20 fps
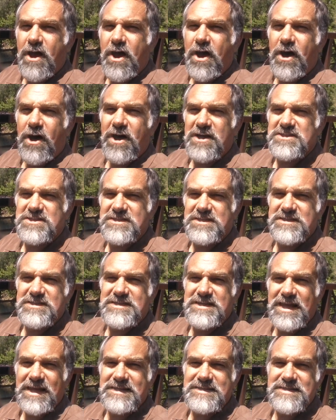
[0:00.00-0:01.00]
Austin,
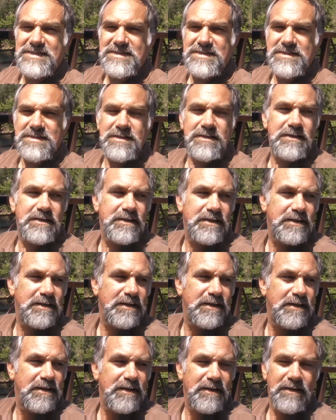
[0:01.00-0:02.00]
Texas.
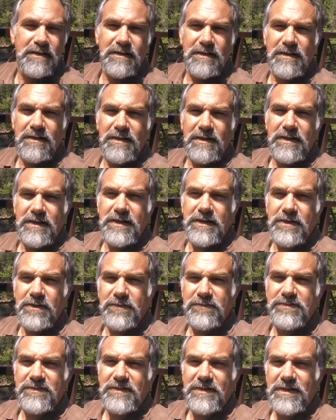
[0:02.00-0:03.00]

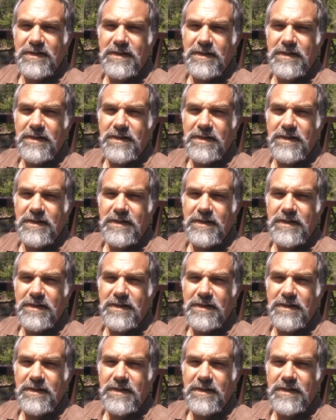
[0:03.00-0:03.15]
Here at,